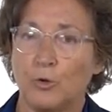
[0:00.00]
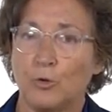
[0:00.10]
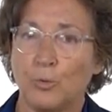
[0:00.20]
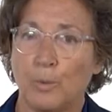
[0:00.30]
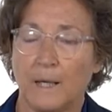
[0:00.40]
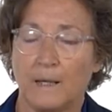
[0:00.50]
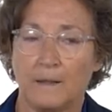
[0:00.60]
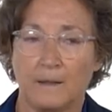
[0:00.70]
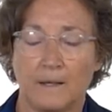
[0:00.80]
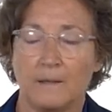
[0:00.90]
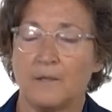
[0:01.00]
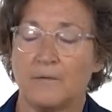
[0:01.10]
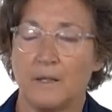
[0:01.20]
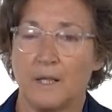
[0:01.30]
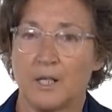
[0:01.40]
Tubal and the
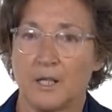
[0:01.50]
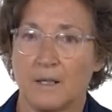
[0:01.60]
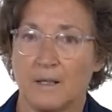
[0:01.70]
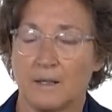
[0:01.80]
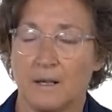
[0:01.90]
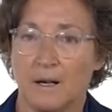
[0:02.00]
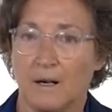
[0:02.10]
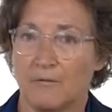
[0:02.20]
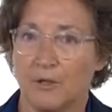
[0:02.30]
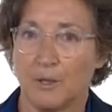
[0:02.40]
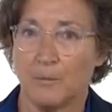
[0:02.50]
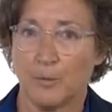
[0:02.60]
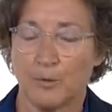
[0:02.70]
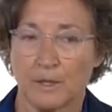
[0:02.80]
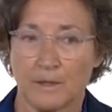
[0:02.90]
Phoenicians are very
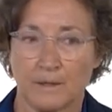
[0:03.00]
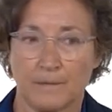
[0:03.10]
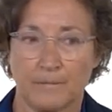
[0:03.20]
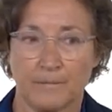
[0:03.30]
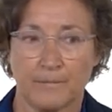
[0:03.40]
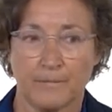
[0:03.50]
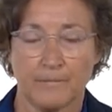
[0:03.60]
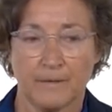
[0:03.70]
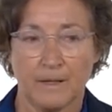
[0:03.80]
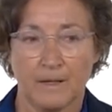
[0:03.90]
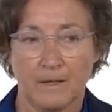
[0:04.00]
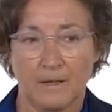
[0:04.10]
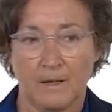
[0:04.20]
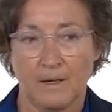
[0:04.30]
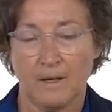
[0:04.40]
important.
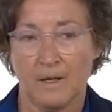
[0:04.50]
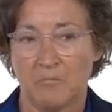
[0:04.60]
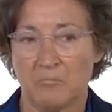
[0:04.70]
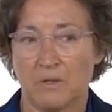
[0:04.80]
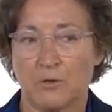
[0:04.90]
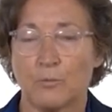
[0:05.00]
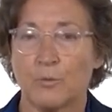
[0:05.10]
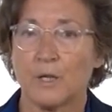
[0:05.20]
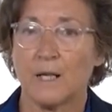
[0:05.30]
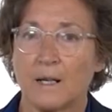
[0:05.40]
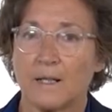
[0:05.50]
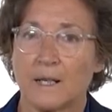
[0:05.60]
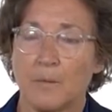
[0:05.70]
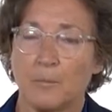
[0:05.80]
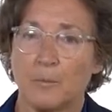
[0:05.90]
To put
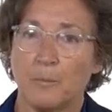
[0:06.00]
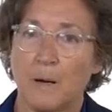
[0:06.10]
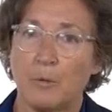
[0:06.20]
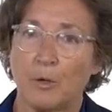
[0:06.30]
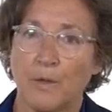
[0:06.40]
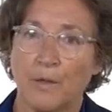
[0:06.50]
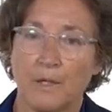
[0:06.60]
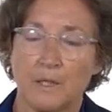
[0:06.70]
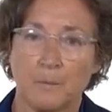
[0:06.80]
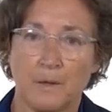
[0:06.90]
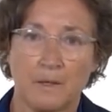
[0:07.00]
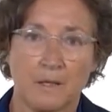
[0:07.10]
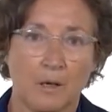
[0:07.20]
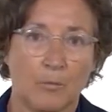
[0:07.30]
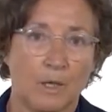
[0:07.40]
example, Pablo de
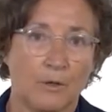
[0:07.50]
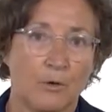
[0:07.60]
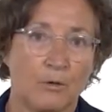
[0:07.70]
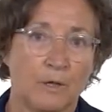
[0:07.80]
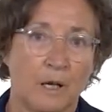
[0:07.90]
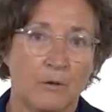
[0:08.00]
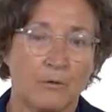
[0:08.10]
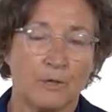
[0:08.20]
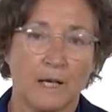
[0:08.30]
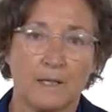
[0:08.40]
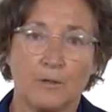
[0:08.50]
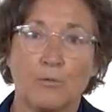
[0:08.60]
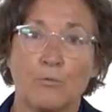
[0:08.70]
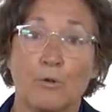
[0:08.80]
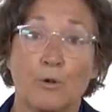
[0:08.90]
Céspedes, a well-known erudite
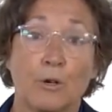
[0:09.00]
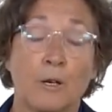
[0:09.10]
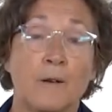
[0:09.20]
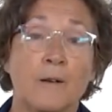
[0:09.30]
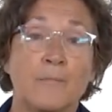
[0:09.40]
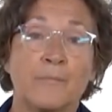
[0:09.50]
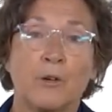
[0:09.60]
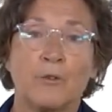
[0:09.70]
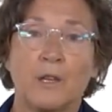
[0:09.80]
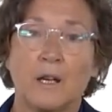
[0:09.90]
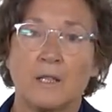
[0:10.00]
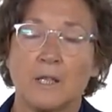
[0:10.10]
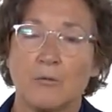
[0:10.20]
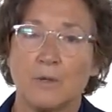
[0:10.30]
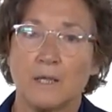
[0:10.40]
who worked on the
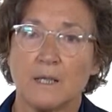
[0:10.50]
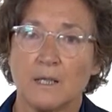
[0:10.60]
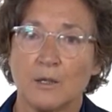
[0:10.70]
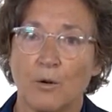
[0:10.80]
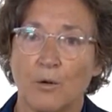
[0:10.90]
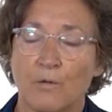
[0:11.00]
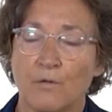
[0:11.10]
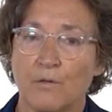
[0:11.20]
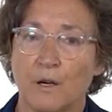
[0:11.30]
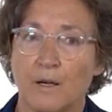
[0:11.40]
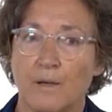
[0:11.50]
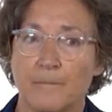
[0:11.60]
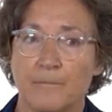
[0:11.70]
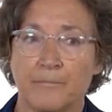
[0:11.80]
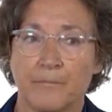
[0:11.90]
antiquities of
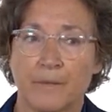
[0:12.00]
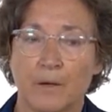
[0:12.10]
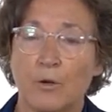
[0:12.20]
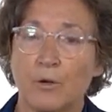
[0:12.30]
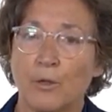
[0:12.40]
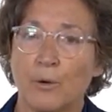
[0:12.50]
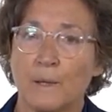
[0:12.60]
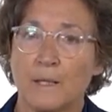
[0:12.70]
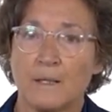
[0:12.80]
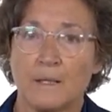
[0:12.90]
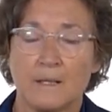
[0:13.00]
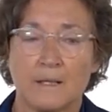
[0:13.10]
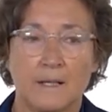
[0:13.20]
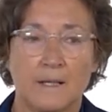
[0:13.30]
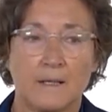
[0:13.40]
Córdoba,
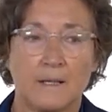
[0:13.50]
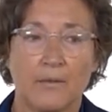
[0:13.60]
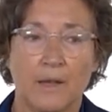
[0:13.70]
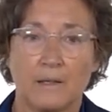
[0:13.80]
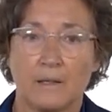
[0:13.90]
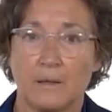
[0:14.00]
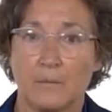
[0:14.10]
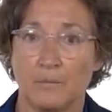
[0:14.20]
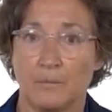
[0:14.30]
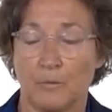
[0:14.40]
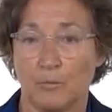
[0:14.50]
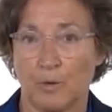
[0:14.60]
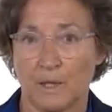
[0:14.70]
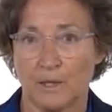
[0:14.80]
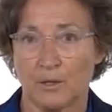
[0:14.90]
said that
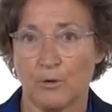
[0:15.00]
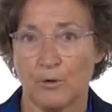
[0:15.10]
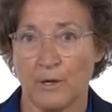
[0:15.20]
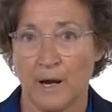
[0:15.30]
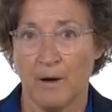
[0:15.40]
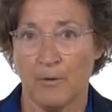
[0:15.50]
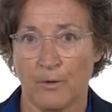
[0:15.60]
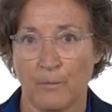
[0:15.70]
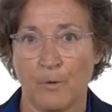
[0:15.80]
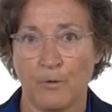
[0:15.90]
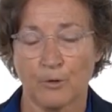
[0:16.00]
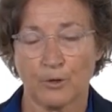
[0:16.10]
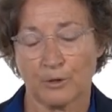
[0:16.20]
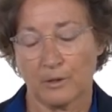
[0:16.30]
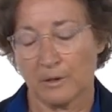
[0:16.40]
what is now the
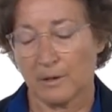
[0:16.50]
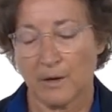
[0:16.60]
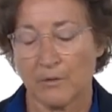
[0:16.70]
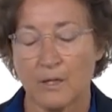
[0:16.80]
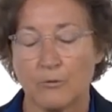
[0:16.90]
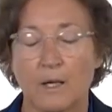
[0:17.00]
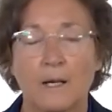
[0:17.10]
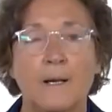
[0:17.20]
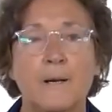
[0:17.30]
mosque cathedral,